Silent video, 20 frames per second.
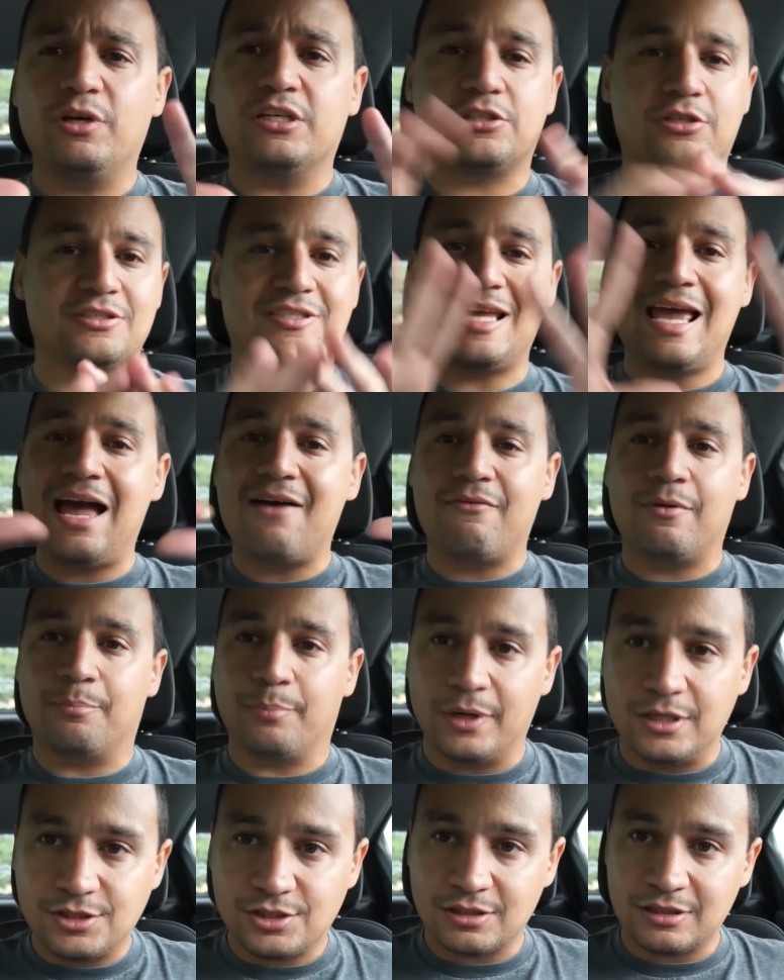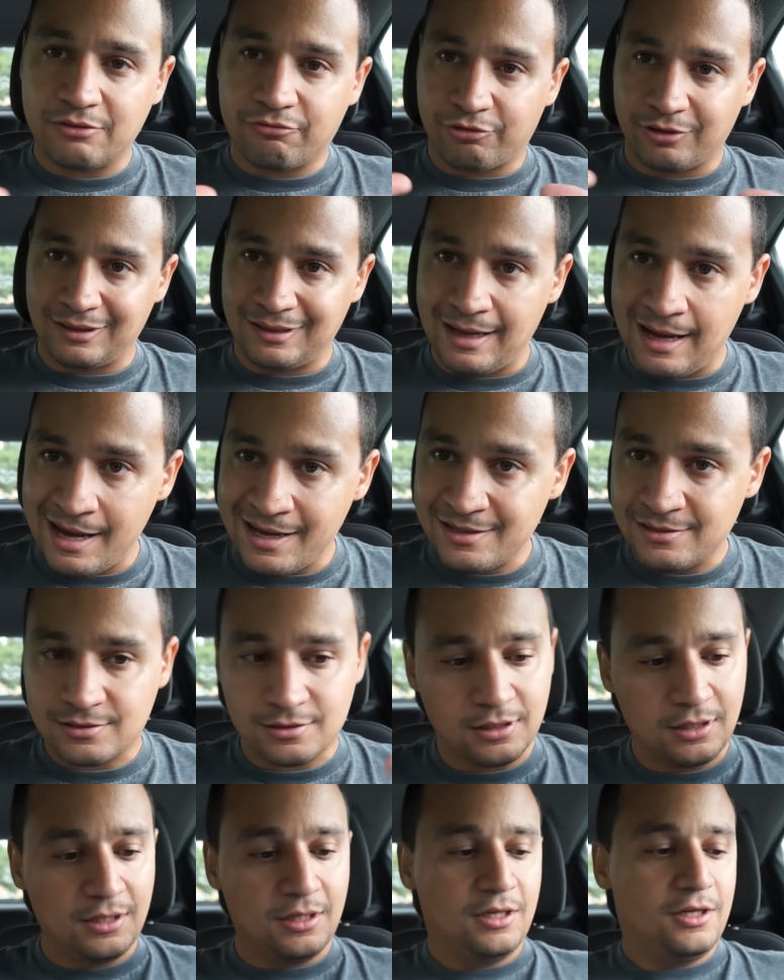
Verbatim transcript: which because they have a bunch of different lines